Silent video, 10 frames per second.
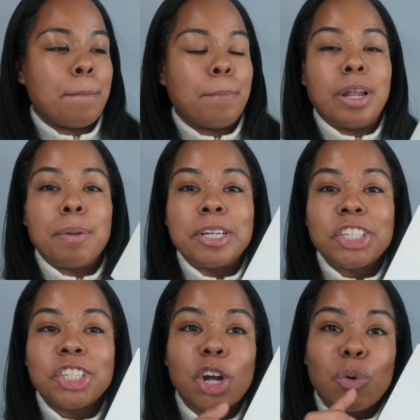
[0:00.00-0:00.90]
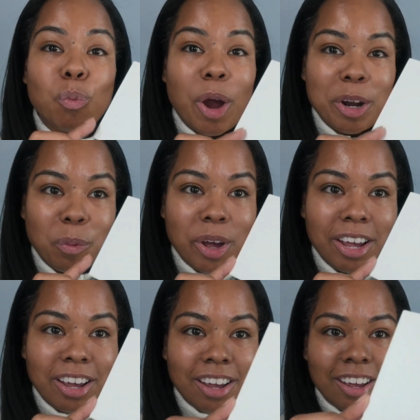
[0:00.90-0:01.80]
unblemished right
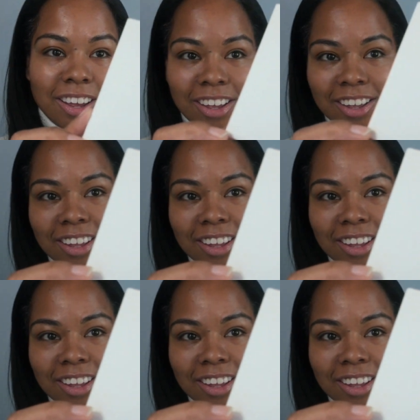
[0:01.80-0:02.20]
away.